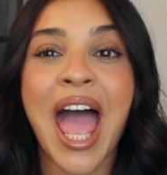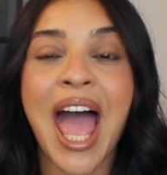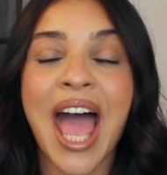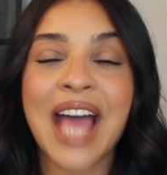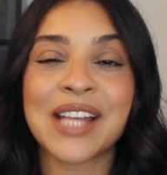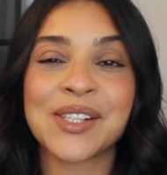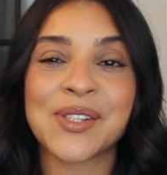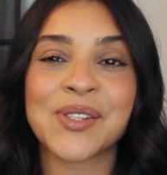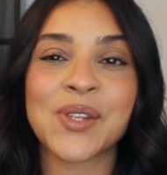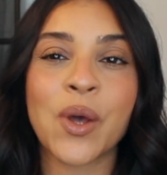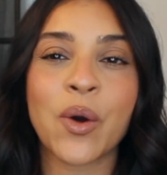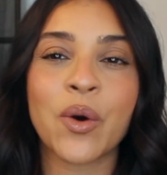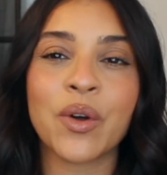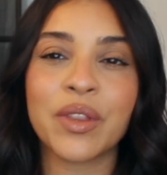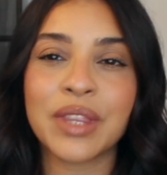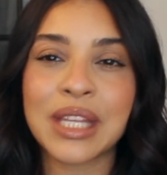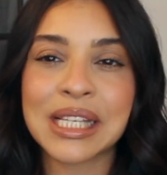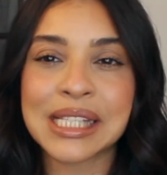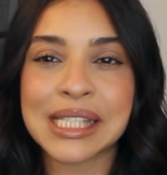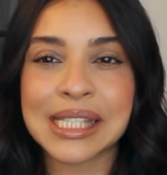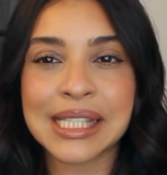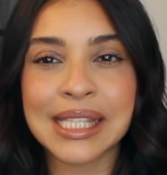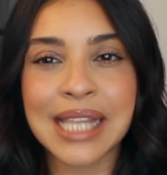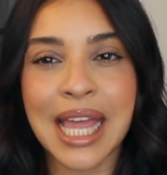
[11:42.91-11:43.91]
And so
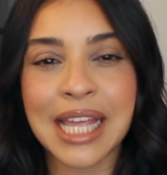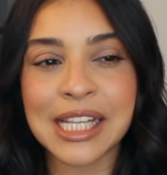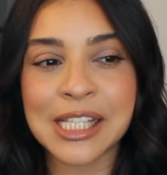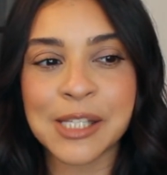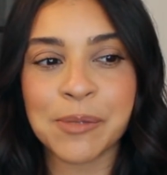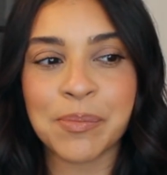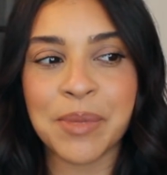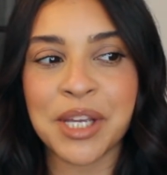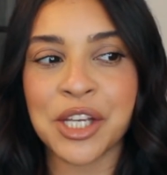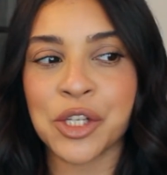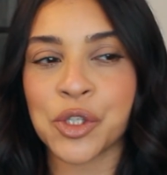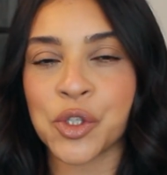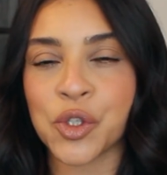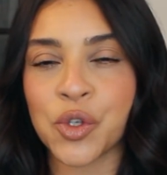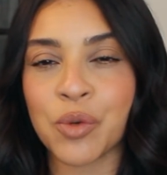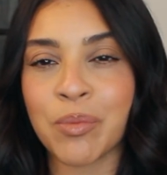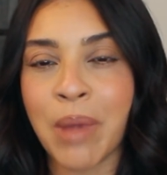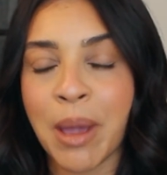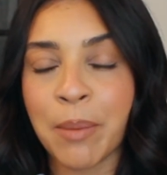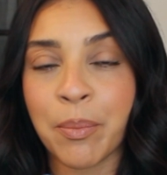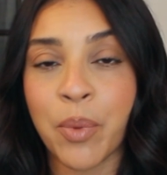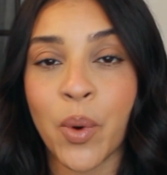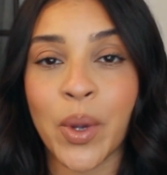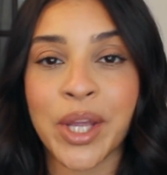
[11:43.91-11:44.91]
this lends me to
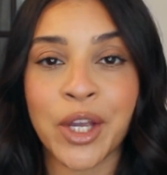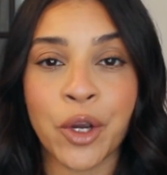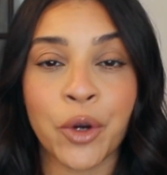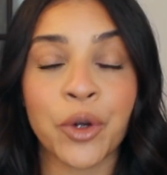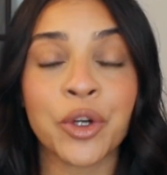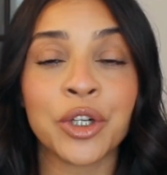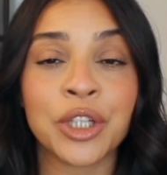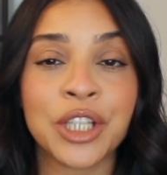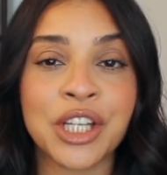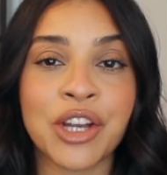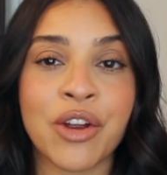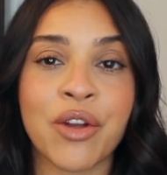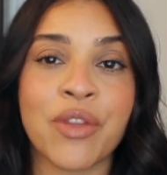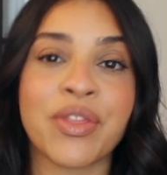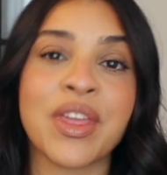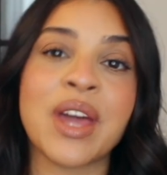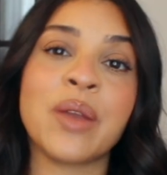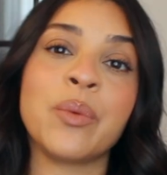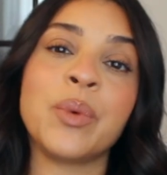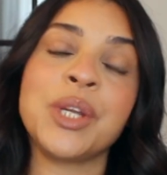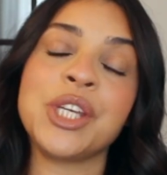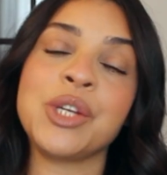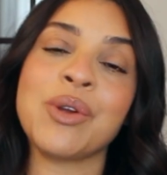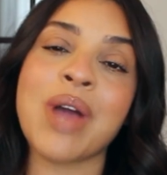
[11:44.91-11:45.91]
my point earlier.
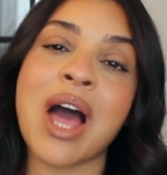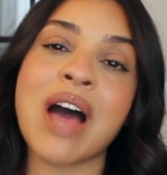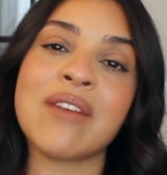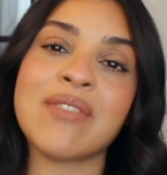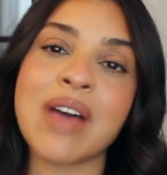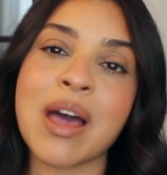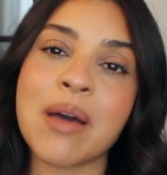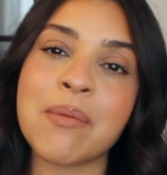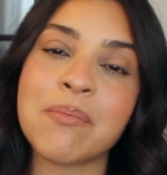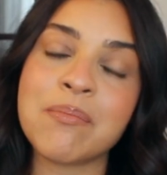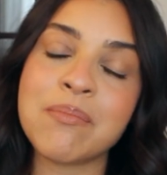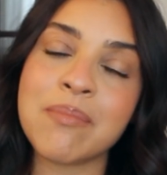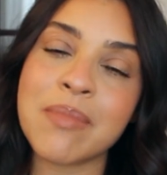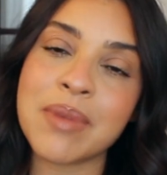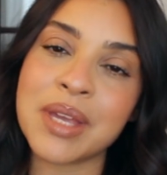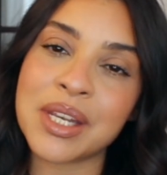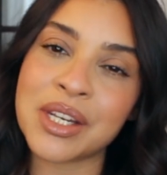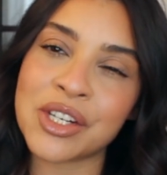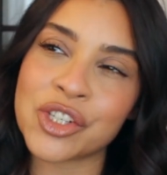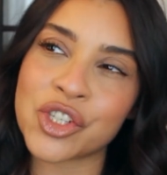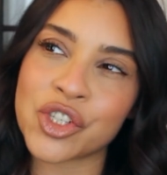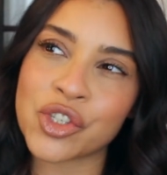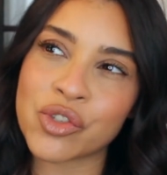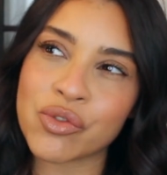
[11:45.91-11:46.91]
Then when you have
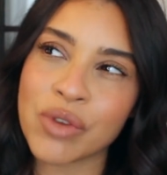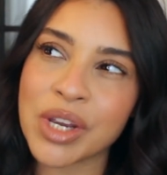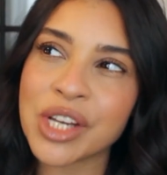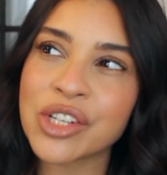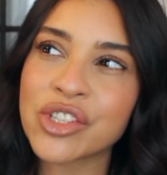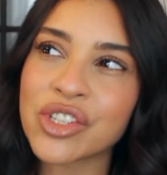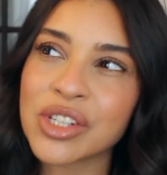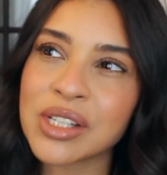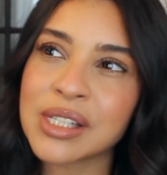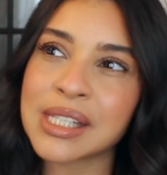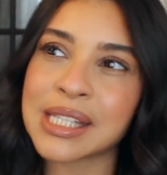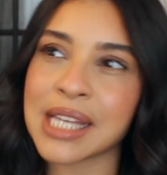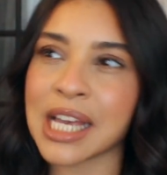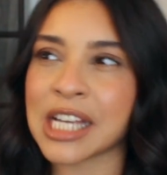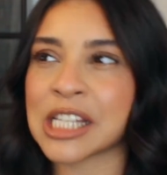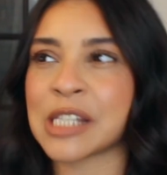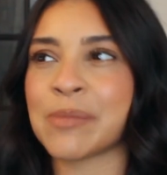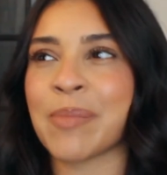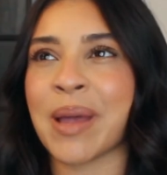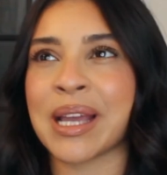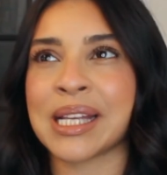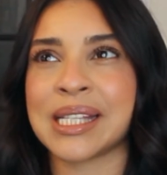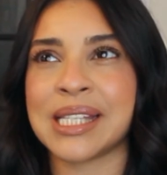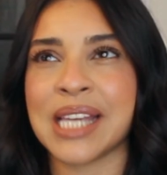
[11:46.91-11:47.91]
administration's
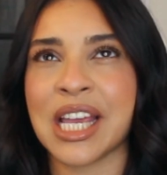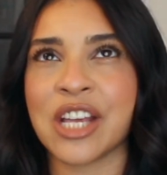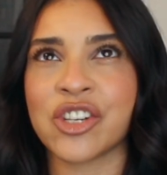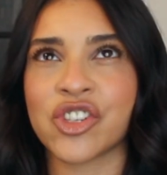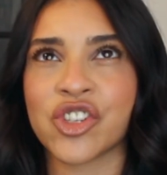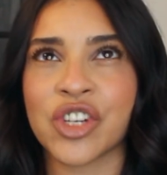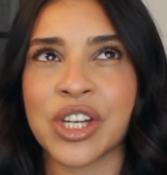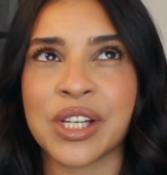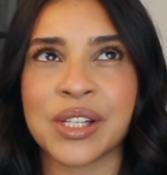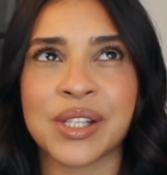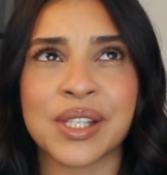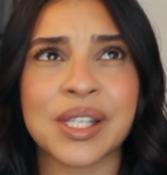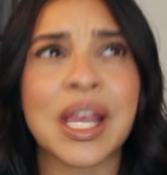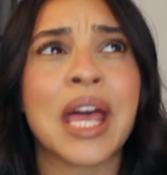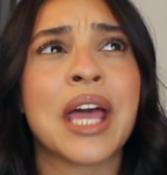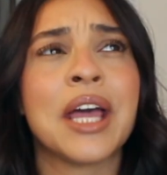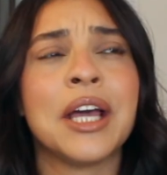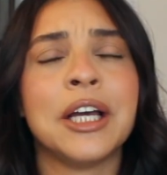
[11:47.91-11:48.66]
expectations,